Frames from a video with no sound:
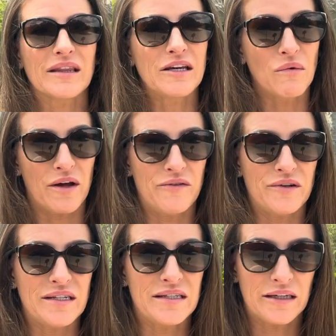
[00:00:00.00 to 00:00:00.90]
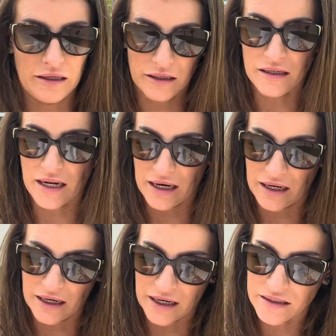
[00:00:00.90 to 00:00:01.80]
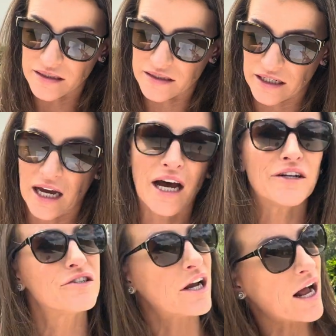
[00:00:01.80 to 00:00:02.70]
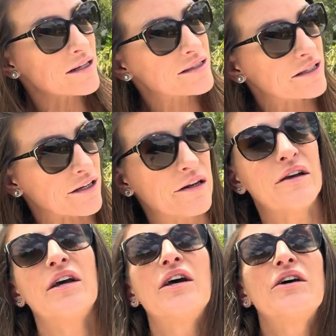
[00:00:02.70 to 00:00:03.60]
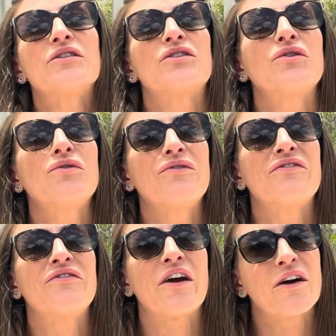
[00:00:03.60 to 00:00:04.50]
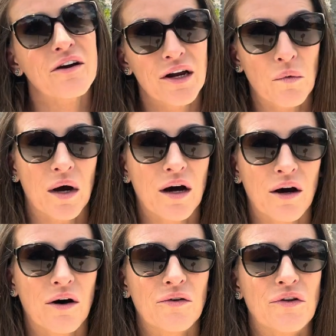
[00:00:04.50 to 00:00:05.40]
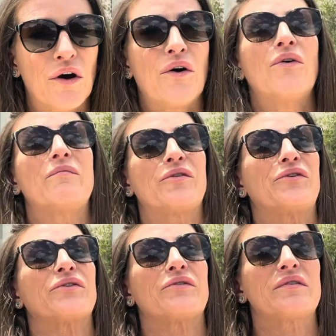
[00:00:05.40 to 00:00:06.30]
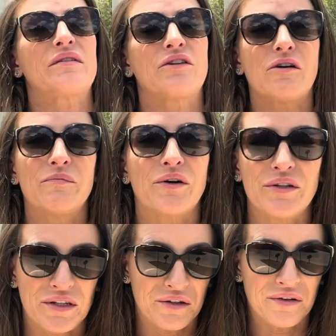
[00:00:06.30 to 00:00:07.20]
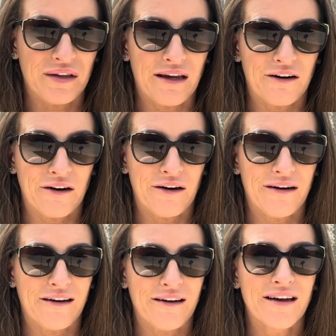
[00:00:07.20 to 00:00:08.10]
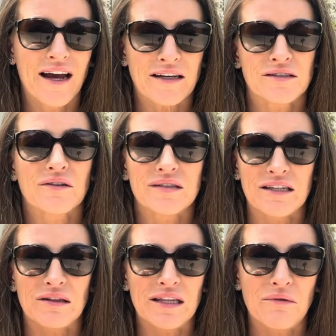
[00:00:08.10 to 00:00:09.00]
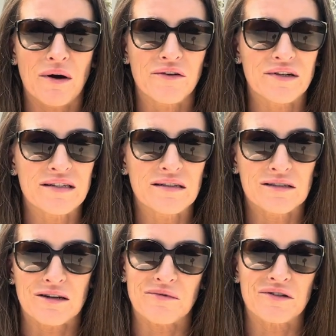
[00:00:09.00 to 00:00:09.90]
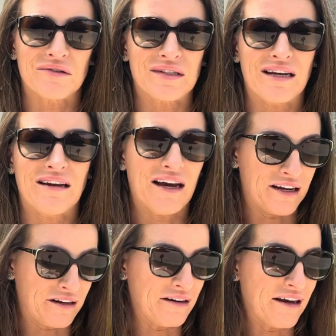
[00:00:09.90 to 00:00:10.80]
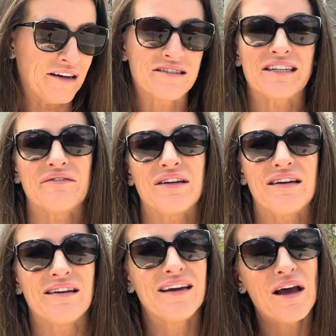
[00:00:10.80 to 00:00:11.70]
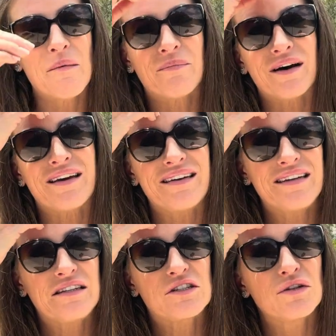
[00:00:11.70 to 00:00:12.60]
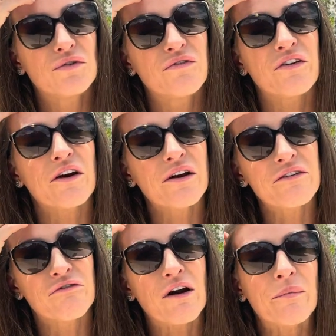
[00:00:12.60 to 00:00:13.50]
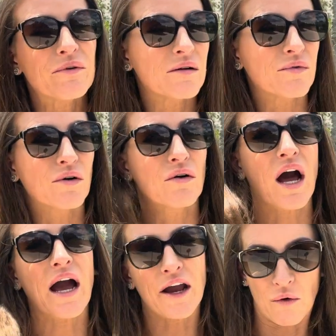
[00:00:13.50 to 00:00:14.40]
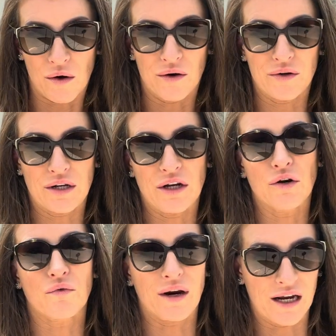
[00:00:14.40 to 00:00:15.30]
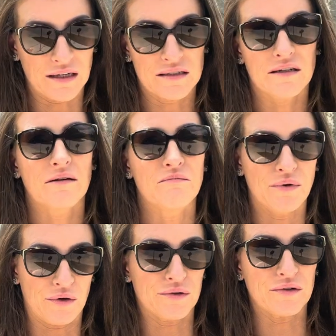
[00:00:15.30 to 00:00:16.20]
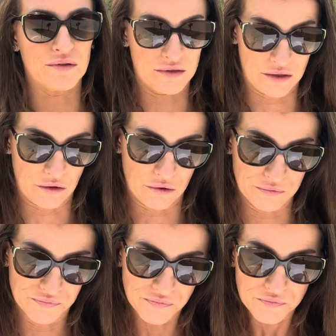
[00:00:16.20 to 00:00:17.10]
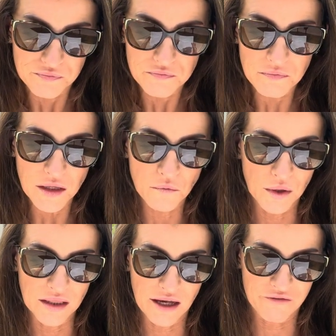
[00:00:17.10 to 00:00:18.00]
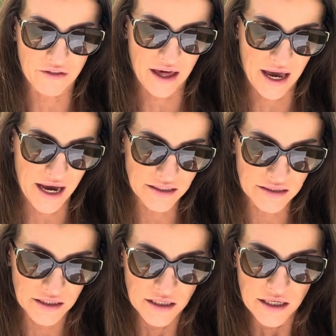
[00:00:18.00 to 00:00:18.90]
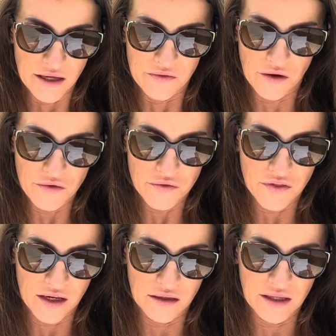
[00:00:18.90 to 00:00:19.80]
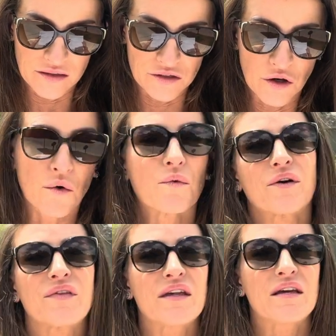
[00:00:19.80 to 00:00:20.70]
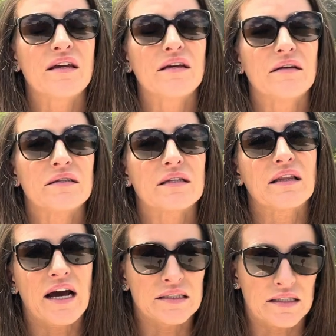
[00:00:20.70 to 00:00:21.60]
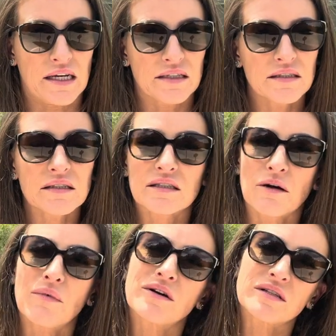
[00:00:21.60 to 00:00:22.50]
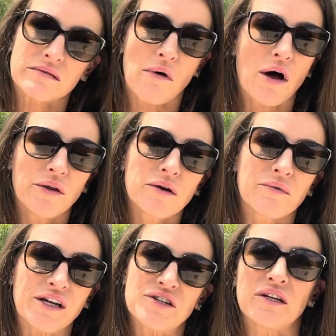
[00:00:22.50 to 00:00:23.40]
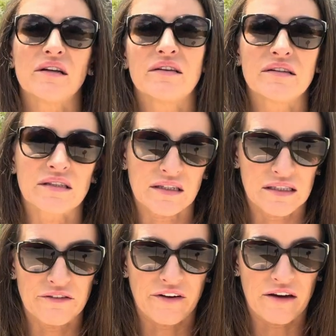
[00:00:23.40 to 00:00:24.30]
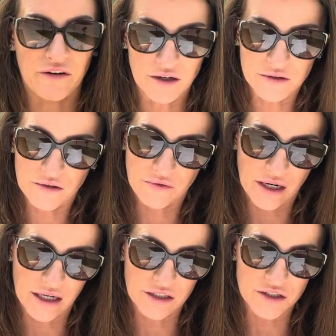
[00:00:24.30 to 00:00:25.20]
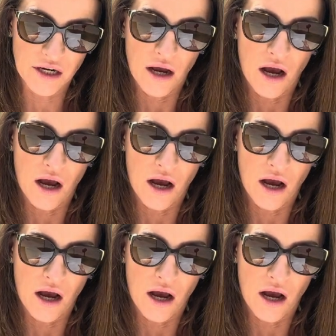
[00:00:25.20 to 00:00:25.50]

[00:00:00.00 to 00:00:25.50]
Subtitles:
Weatherington and Todd Johnston. Two very well-known builders still building here in the area. I still see Weatherington's commercials on TV, but two very reputable, high-quality, great builders. So we love that. The other thing that's noteworthy is the lot sizes. Some are smaller, ranging in the 6,500 range